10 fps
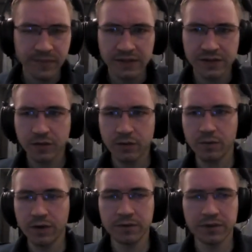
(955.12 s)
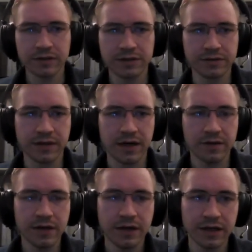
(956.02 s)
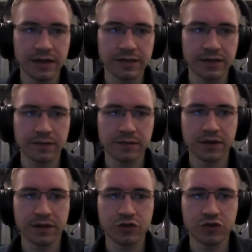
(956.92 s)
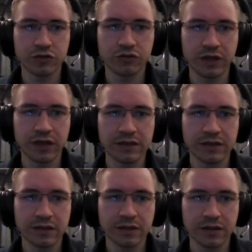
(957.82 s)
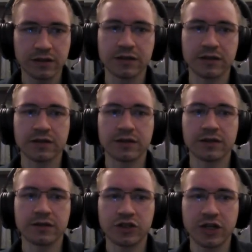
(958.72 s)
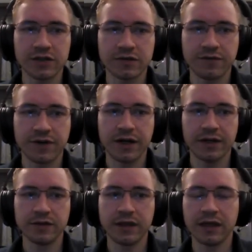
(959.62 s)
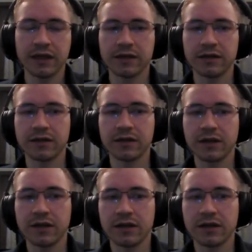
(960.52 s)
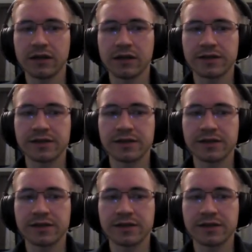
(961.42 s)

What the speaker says: So what I'm gonna do now is that I'm gonna generate the JSON file and a